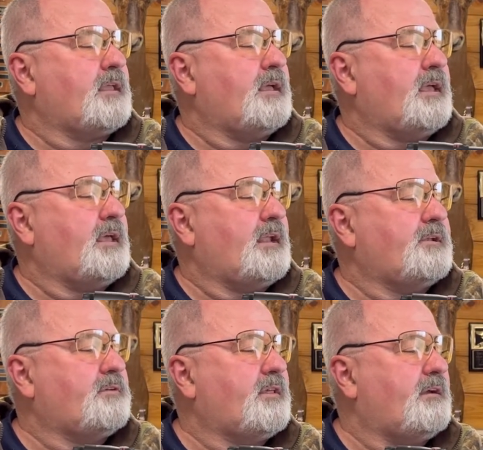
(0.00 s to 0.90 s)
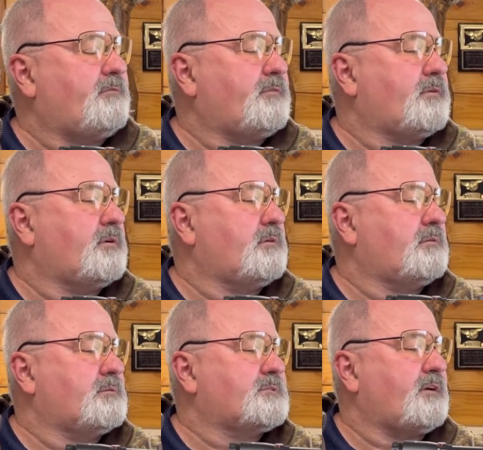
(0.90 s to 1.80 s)
And I do that for
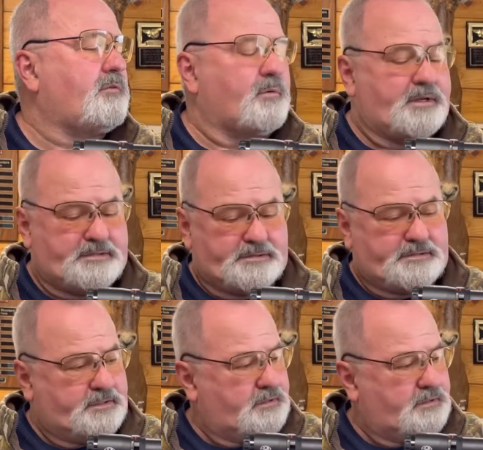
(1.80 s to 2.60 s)
several reasons.